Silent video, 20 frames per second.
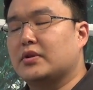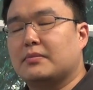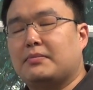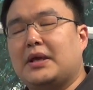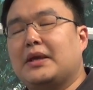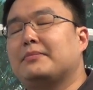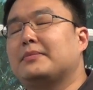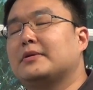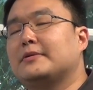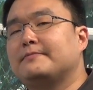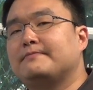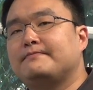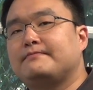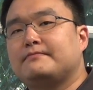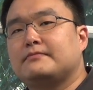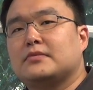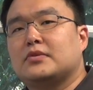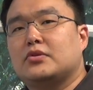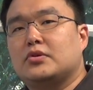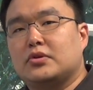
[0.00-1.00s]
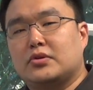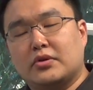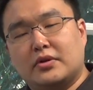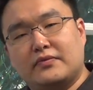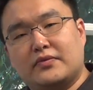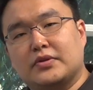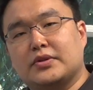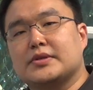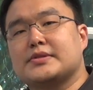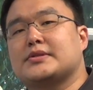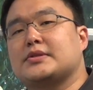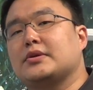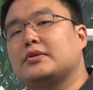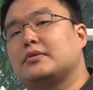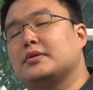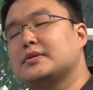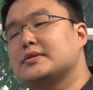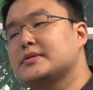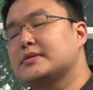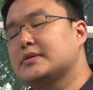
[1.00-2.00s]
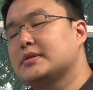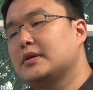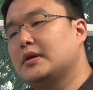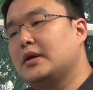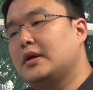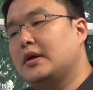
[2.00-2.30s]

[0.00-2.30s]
the people. You do it for the students.